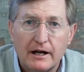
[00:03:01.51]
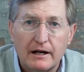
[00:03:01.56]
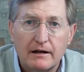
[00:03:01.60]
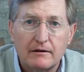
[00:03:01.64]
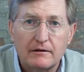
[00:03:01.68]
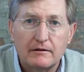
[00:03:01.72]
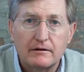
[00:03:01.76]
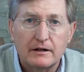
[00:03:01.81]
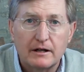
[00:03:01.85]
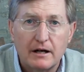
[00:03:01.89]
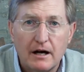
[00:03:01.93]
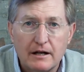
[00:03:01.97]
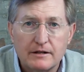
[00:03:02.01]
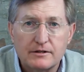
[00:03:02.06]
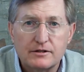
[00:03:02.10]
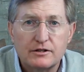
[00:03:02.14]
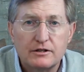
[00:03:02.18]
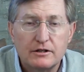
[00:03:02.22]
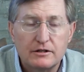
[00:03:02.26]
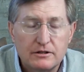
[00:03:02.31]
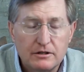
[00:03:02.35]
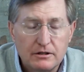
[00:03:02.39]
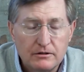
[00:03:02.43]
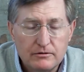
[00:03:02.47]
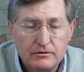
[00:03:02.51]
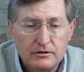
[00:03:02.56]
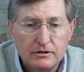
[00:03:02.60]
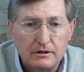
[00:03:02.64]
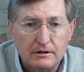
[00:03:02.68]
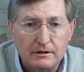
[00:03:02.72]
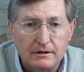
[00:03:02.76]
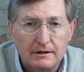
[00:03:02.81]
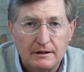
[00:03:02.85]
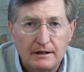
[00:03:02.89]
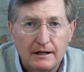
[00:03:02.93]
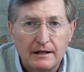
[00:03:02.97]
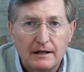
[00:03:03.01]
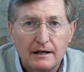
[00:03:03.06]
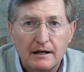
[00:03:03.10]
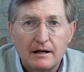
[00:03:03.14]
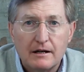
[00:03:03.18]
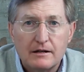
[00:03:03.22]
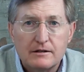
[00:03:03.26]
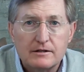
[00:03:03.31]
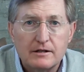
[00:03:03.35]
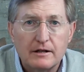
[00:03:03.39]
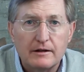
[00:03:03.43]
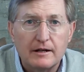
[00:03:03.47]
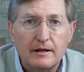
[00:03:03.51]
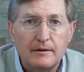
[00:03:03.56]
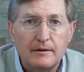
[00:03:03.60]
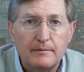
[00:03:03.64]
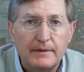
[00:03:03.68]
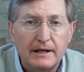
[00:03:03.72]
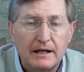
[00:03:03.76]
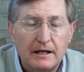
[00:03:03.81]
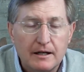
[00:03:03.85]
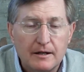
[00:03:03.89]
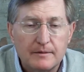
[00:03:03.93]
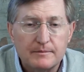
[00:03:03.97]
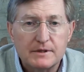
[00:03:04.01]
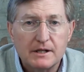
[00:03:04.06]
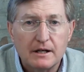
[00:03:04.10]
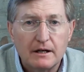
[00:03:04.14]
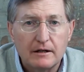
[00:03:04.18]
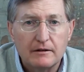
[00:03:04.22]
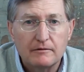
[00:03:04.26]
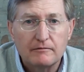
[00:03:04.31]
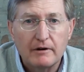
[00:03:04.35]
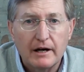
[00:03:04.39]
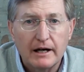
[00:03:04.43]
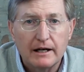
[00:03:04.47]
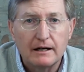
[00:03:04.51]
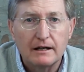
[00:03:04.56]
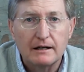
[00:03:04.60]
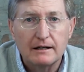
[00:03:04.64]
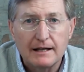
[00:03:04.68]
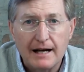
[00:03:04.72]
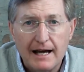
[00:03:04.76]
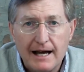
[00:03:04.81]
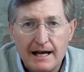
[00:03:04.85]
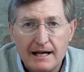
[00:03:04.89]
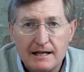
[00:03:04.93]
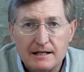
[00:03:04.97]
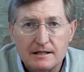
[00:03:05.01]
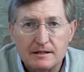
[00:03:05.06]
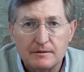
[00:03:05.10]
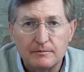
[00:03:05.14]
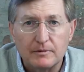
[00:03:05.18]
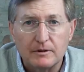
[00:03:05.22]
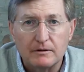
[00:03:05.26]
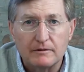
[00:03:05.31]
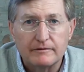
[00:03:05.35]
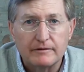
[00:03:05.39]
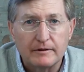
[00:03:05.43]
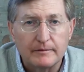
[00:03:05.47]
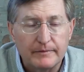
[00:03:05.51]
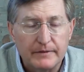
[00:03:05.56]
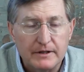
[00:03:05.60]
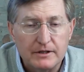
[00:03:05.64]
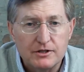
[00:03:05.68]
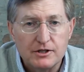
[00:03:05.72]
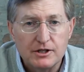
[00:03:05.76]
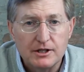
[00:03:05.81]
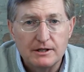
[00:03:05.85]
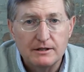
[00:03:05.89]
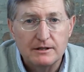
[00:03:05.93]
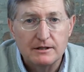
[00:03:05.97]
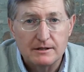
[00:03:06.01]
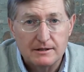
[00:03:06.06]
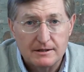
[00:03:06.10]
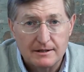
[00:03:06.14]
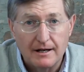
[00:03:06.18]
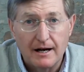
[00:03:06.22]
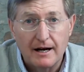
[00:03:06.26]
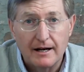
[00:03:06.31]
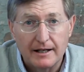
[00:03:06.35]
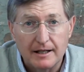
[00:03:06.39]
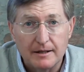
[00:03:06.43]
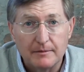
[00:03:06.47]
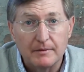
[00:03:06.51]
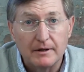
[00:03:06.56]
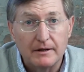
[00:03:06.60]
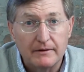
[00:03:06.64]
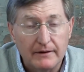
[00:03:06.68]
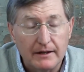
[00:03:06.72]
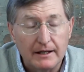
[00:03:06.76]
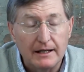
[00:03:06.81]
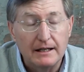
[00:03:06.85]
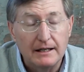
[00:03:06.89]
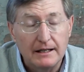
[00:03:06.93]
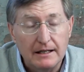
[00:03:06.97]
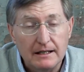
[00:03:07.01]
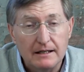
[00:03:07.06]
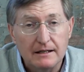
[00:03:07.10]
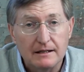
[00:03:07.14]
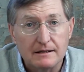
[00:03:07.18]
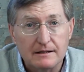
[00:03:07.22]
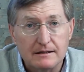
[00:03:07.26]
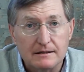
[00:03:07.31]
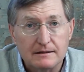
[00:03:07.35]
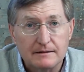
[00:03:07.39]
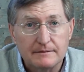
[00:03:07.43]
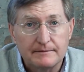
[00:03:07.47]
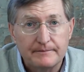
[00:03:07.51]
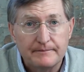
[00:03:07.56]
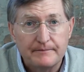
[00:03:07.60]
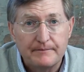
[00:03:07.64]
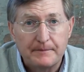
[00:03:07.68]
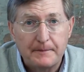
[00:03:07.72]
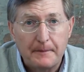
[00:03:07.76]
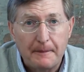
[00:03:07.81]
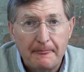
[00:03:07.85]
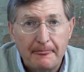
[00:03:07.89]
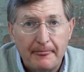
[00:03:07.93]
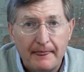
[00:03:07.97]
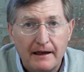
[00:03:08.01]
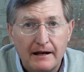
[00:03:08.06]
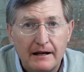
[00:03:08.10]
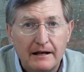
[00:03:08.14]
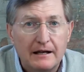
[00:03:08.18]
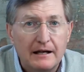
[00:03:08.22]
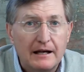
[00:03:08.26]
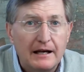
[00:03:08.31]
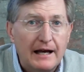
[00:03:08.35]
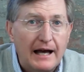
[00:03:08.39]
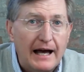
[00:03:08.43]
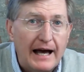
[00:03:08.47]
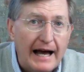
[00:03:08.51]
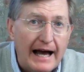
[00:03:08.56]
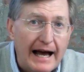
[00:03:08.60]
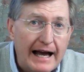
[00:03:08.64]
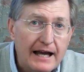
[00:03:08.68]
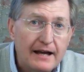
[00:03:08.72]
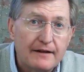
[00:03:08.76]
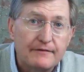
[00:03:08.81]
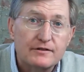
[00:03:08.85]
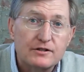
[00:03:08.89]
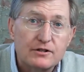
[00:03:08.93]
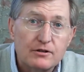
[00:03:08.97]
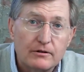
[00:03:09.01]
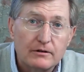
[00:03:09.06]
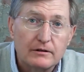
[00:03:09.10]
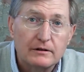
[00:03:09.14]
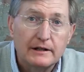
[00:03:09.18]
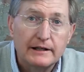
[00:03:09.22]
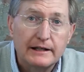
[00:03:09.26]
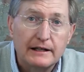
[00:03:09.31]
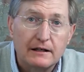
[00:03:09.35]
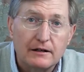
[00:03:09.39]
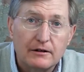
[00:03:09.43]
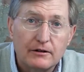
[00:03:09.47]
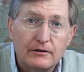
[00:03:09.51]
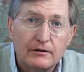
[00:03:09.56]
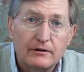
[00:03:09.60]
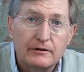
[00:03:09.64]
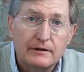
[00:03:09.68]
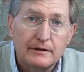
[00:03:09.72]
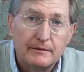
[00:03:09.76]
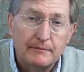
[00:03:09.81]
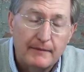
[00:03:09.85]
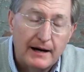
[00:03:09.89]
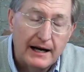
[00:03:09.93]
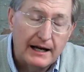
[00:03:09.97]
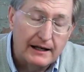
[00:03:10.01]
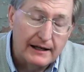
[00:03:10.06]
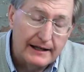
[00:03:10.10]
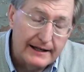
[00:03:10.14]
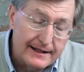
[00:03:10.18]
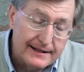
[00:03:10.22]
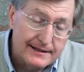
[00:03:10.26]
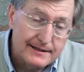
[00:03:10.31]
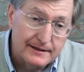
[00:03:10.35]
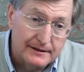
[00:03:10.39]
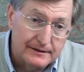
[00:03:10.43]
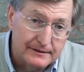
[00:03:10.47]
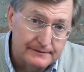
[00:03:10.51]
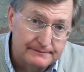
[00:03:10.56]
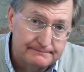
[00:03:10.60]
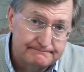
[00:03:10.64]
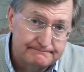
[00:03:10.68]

our Constitution so that it becomes unrecognizable from the genius document that it is. I have certainly learned my lesson.